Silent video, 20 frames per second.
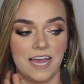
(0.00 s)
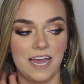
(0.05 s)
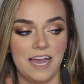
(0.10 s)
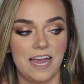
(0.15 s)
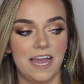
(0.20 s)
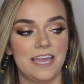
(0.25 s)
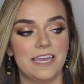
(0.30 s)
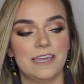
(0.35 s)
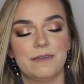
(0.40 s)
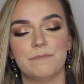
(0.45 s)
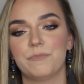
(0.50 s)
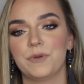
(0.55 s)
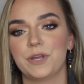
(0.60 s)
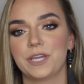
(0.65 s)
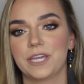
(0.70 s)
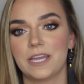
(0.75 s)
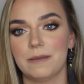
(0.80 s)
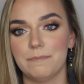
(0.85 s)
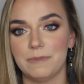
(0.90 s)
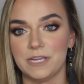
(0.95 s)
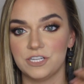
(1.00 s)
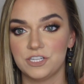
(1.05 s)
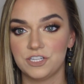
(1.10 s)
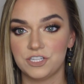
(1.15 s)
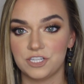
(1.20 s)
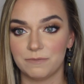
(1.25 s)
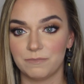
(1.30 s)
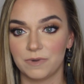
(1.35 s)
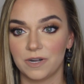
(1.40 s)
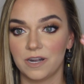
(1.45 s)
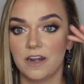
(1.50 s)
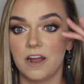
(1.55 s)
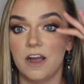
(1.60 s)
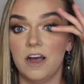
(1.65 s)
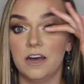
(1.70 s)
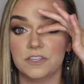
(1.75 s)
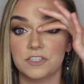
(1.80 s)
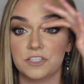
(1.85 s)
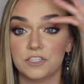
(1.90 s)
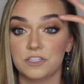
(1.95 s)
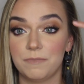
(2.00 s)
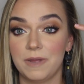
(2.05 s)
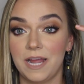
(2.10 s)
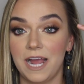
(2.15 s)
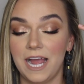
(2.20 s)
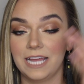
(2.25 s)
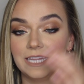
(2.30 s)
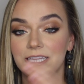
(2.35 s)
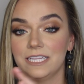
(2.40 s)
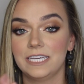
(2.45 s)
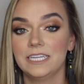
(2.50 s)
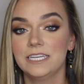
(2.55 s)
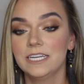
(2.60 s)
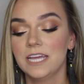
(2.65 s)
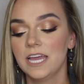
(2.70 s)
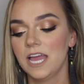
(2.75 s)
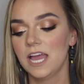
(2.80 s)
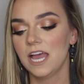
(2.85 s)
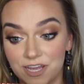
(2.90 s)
I am bringing up my shimmer onto my eyelid.